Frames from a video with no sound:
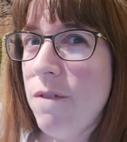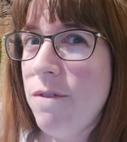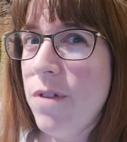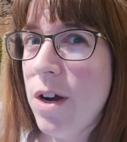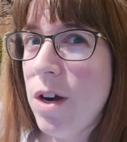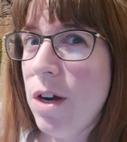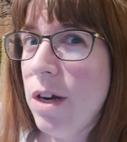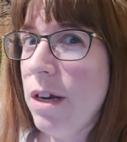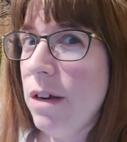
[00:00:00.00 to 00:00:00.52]
a
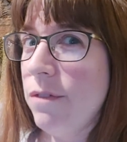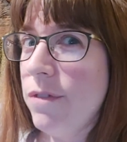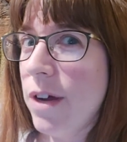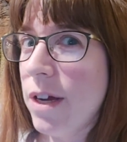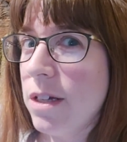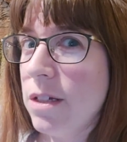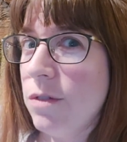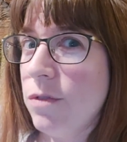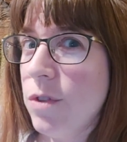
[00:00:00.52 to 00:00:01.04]
very
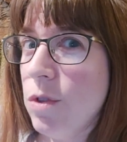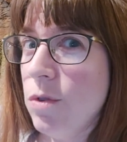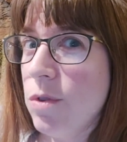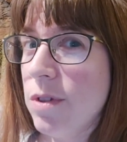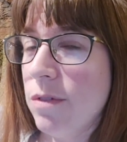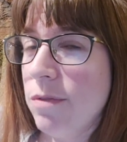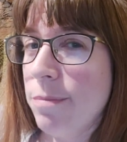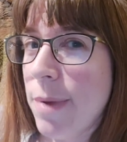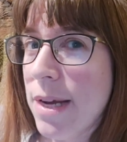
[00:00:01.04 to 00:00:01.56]
effective
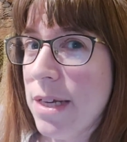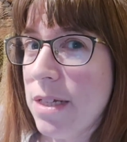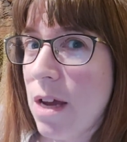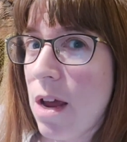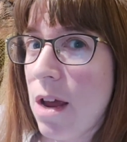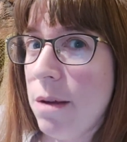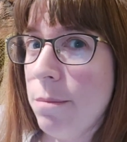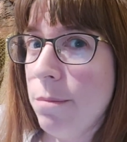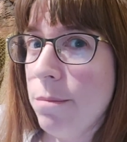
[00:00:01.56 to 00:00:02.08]
use of my
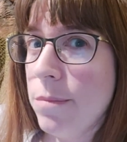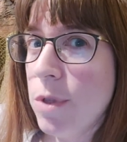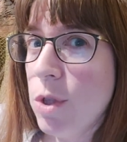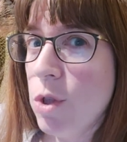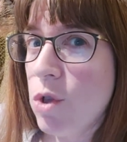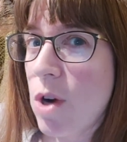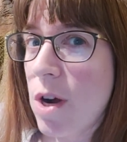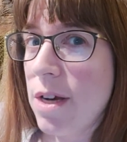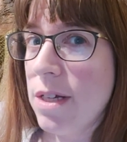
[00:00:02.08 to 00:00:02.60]
time
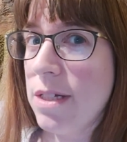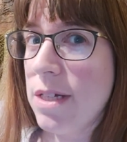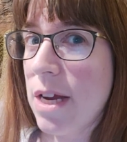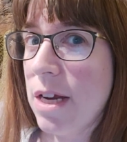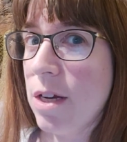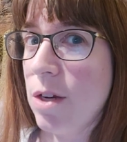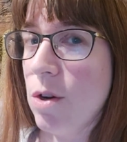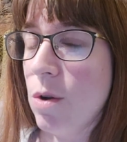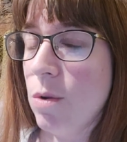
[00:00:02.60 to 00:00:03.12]
to try to
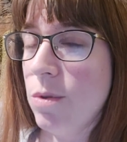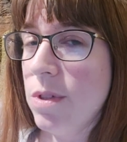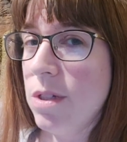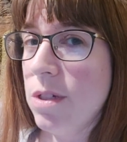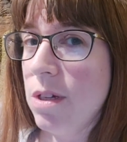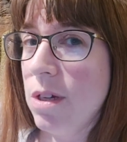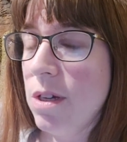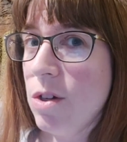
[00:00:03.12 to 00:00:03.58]
take notes